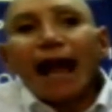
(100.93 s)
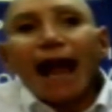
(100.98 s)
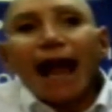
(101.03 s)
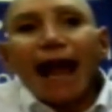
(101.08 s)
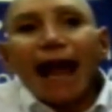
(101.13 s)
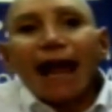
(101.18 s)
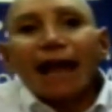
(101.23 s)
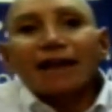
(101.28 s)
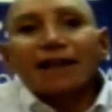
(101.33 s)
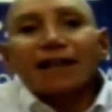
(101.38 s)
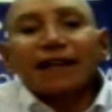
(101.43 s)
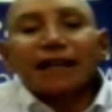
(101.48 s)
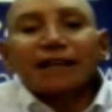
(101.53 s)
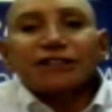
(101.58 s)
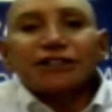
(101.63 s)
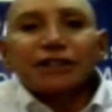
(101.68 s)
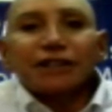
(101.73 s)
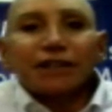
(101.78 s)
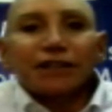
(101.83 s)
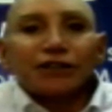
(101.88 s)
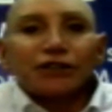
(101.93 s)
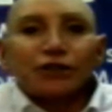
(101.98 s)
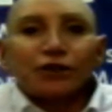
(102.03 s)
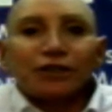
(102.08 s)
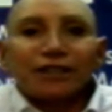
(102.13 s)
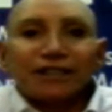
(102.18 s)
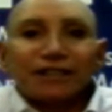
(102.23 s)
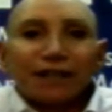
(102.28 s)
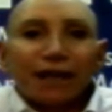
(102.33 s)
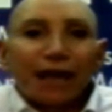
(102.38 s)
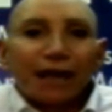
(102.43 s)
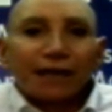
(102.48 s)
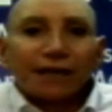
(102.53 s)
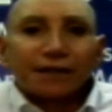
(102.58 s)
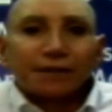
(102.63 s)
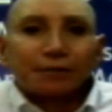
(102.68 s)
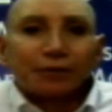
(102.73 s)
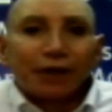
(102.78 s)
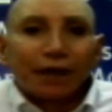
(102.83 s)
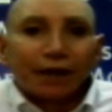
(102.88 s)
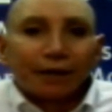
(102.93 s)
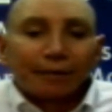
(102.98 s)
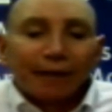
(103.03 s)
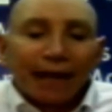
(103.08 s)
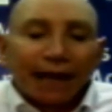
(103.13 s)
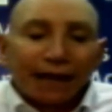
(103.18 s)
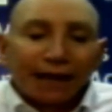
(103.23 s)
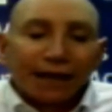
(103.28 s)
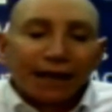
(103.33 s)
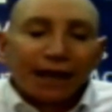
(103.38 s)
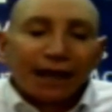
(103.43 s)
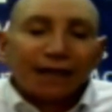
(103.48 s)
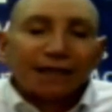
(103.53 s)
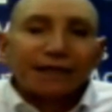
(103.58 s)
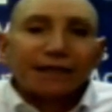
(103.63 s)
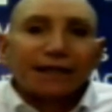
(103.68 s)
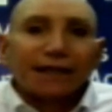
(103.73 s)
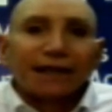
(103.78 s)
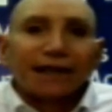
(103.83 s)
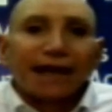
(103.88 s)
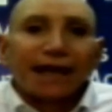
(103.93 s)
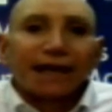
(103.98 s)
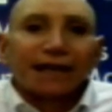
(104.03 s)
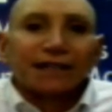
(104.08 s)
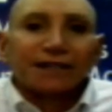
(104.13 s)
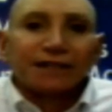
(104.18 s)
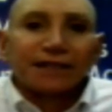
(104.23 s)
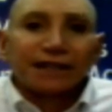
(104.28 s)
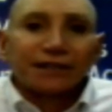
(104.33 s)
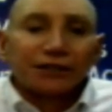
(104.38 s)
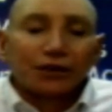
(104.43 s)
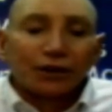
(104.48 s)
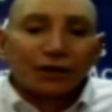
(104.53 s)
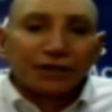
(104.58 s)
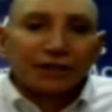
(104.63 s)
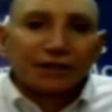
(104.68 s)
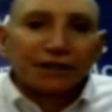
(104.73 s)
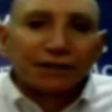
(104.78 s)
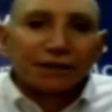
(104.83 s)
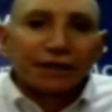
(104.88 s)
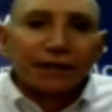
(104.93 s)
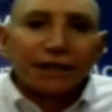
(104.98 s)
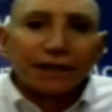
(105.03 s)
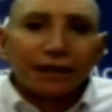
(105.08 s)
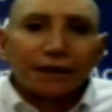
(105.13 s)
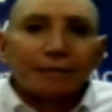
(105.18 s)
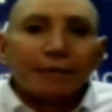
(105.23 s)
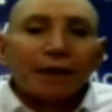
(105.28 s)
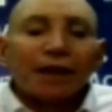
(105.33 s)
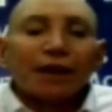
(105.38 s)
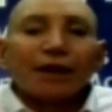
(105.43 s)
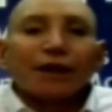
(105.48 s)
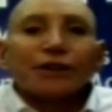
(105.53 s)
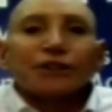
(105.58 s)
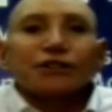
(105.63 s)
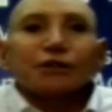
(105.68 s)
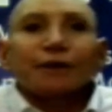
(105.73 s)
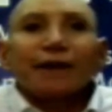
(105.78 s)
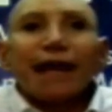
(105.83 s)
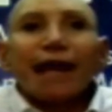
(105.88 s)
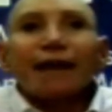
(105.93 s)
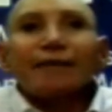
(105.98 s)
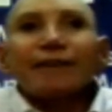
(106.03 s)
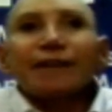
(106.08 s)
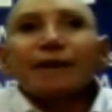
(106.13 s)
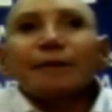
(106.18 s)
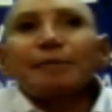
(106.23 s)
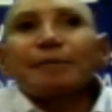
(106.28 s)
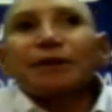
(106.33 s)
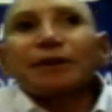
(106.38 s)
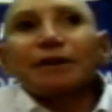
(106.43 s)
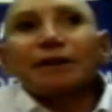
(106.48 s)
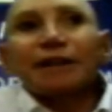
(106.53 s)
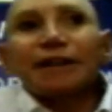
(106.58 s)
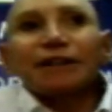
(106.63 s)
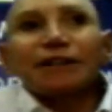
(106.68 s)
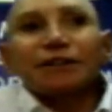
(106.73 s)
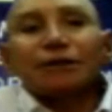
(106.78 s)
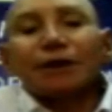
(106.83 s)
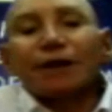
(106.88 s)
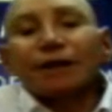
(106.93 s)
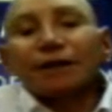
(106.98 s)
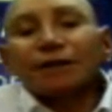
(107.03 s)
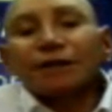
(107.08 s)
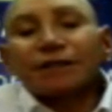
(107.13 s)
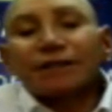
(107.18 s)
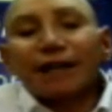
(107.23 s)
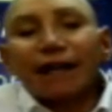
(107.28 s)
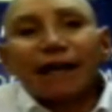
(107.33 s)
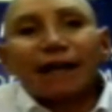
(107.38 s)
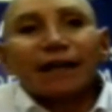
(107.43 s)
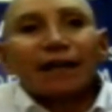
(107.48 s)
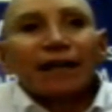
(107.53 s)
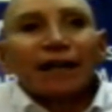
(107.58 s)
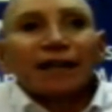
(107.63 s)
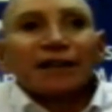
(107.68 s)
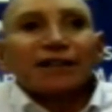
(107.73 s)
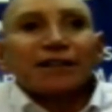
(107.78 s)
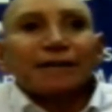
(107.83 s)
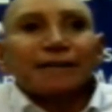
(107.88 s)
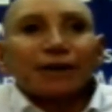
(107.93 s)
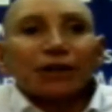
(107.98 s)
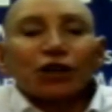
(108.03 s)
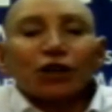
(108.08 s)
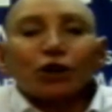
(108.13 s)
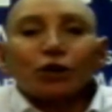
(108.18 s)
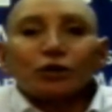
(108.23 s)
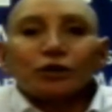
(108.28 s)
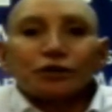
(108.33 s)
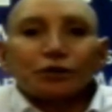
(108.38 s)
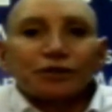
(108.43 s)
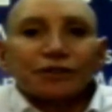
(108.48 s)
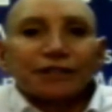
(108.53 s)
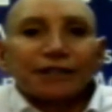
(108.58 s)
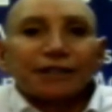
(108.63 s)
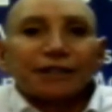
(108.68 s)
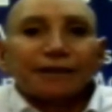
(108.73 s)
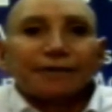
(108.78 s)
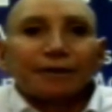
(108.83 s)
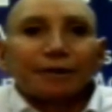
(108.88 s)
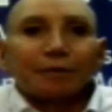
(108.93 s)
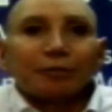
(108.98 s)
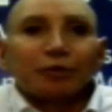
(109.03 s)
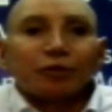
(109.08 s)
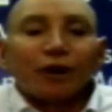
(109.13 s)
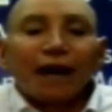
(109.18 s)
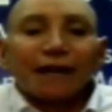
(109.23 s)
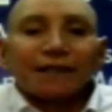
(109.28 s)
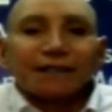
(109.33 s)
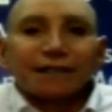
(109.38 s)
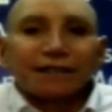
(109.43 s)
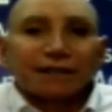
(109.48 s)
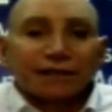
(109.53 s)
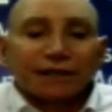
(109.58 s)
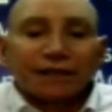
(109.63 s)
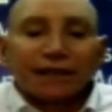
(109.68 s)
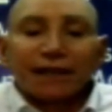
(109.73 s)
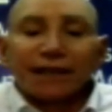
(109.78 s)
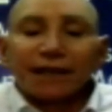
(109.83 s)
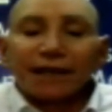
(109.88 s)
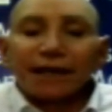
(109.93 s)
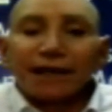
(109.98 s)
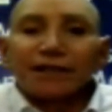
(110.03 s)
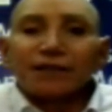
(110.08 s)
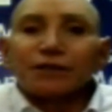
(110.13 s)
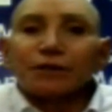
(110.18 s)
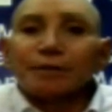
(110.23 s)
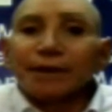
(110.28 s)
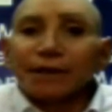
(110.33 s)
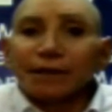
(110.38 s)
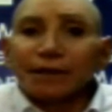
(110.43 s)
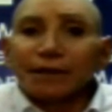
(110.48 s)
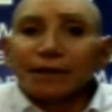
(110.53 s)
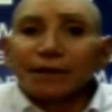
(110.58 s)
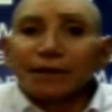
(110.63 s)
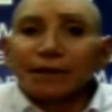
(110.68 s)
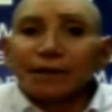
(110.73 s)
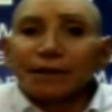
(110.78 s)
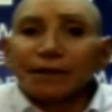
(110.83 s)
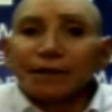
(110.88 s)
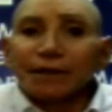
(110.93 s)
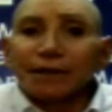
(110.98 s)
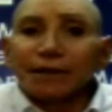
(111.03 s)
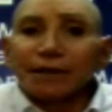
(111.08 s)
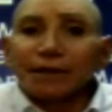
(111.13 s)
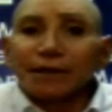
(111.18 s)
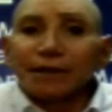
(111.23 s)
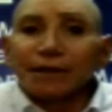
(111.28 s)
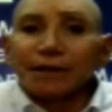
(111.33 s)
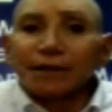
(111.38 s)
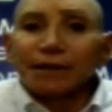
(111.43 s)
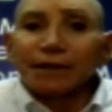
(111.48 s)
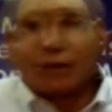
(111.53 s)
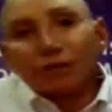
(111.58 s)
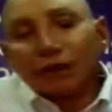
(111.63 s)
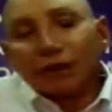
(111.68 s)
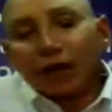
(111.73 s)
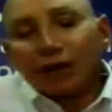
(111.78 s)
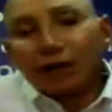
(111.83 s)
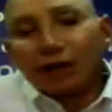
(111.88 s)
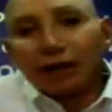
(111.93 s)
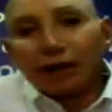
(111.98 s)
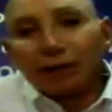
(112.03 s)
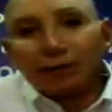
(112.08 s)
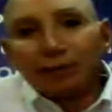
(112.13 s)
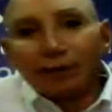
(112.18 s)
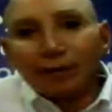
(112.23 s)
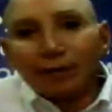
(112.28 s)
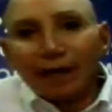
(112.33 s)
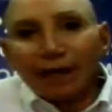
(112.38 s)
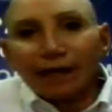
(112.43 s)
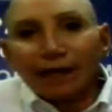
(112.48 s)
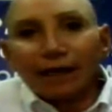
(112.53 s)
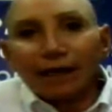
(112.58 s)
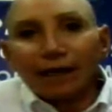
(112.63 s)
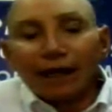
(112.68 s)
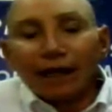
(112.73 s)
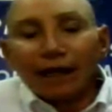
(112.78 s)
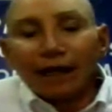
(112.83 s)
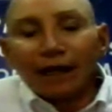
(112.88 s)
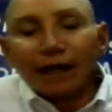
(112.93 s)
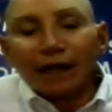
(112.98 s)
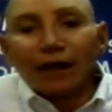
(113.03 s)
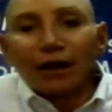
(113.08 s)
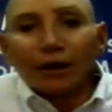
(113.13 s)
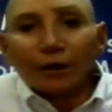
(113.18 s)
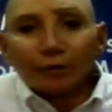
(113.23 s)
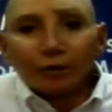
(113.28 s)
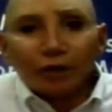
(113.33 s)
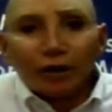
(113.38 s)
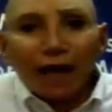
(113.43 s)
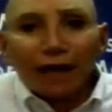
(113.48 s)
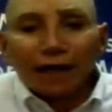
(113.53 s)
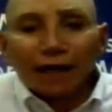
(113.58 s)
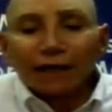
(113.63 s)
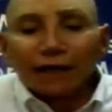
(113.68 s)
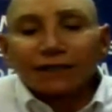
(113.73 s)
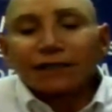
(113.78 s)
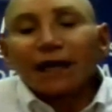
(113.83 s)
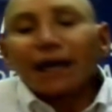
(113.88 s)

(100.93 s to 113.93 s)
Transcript: And the engineers who designed this product back in 1986 are still here. So we have the ability to understand different cultures and different processes that need to be addressed as we're trying to implement our products.